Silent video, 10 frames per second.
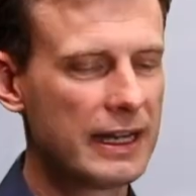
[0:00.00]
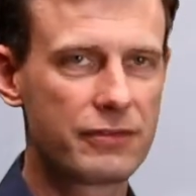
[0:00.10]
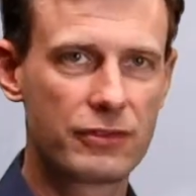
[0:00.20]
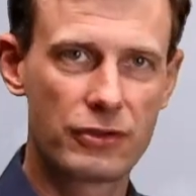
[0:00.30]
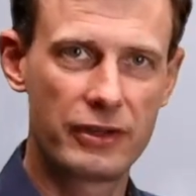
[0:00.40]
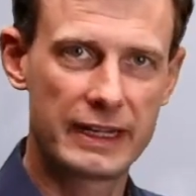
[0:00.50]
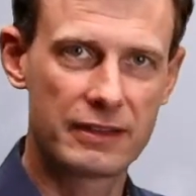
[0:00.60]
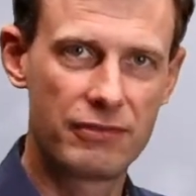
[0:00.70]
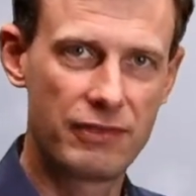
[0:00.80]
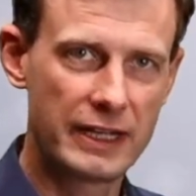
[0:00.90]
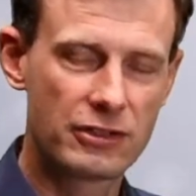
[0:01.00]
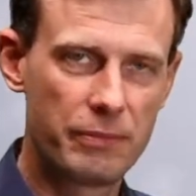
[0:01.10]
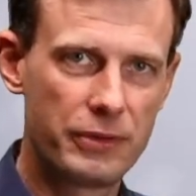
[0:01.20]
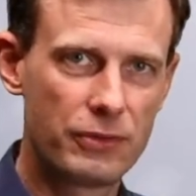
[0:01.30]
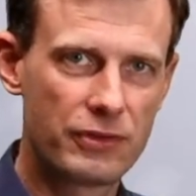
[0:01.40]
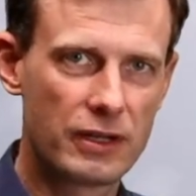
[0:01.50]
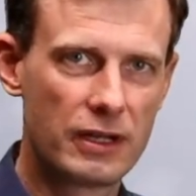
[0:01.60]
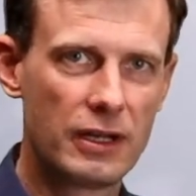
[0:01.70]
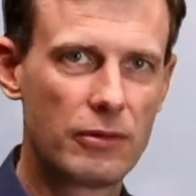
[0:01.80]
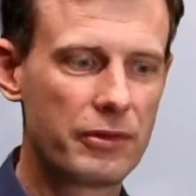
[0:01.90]
to connect the flight computer
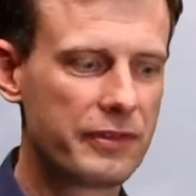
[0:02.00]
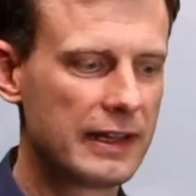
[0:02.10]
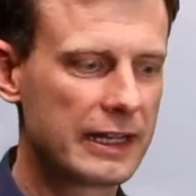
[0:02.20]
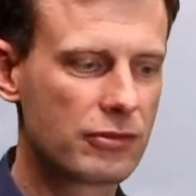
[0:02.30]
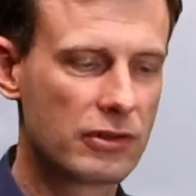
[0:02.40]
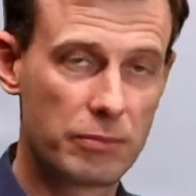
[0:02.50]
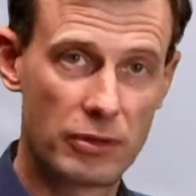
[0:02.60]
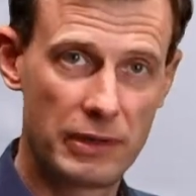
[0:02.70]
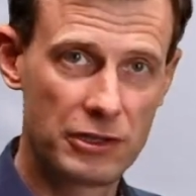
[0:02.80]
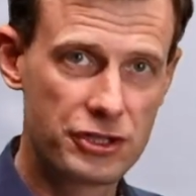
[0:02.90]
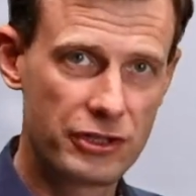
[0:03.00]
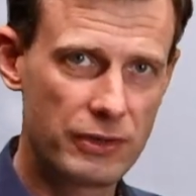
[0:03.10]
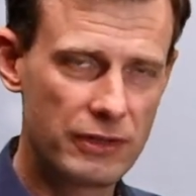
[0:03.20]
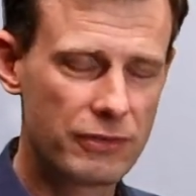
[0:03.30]
with the electrical propulsion units.